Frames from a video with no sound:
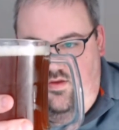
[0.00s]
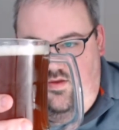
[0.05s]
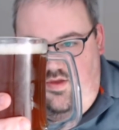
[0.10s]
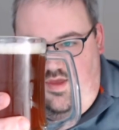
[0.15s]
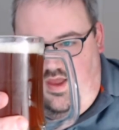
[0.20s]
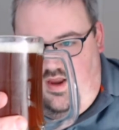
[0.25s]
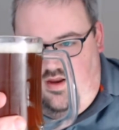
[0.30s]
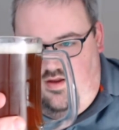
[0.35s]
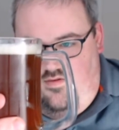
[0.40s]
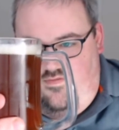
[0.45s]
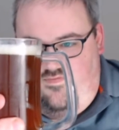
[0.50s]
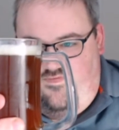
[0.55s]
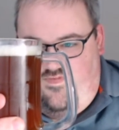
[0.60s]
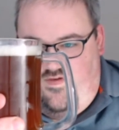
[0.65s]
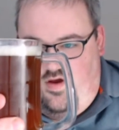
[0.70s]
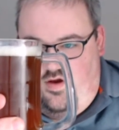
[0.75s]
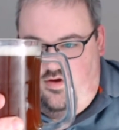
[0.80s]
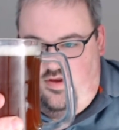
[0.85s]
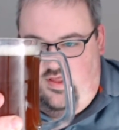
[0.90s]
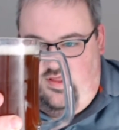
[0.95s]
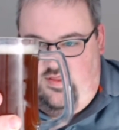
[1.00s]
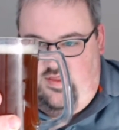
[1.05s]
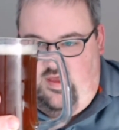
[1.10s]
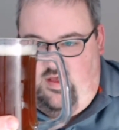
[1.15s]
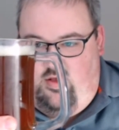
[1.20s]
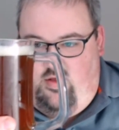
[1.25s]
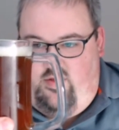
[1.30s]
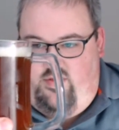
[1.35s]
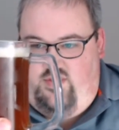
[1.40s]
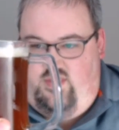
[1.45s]
and in fair
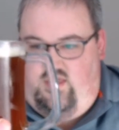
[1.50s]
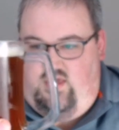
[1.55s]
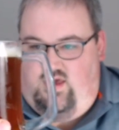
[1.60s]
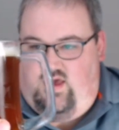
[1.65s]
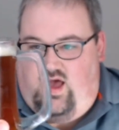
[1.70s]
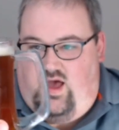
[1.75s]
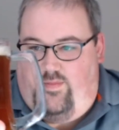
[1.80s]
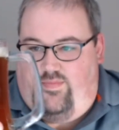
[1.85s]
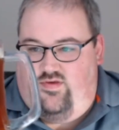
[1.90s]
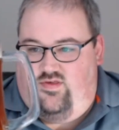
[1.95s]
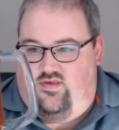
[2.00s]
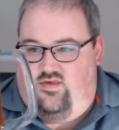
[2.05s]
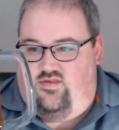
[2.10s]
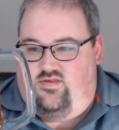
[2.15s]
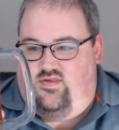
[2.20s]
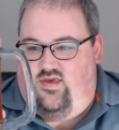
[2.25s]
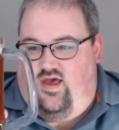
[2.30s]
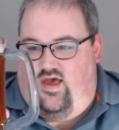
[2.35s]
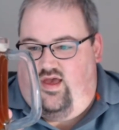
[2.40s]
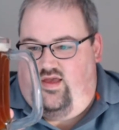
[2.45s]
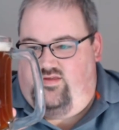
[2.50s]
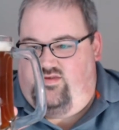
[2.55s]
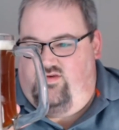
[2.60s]
detail on the opposite side.